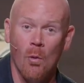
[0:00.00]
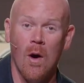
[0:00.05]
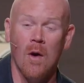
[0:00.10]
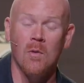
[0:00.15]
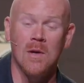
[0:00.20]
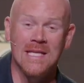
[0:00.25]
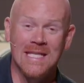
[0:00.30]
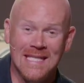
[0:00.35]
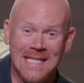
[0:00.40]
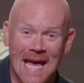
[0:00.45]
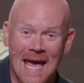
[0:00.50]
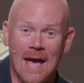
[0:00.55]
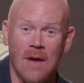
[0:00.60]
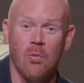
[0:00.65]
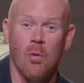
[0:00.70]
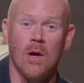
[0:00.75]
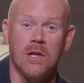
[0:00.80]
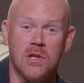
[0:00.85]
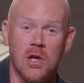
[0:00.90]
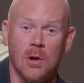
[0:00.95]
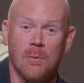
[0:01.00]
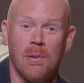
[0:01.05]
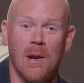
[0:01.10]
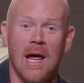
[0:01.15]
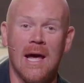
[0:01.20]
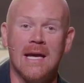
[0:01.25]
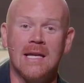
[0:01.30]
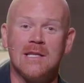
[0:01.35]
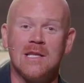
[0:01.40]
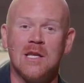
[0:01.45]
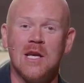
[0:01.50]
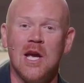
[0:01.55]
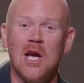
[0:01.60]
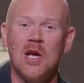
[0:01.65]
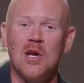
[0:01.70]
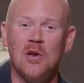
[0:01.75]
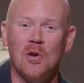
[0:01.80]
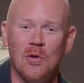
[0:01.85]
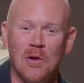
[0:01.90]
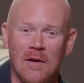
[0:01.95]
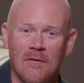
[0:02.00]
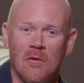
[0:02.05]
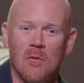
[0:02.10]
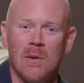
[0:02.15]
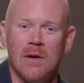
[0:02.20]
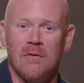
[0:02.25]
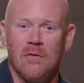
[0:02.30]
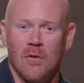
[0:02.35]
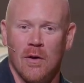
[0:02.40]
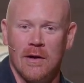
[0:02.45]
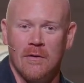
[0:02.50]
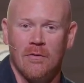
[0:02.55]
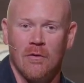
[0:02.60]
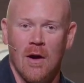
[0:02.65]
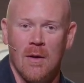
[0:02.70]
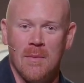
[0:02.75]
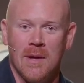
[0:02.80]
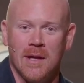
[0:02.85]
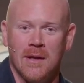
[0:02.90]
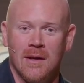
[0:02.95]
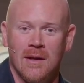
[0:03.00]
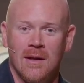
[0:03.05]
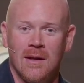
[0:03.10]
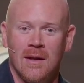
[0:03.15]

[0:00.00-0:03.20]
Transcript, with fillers: what was said, what took place, you'll never be free from it.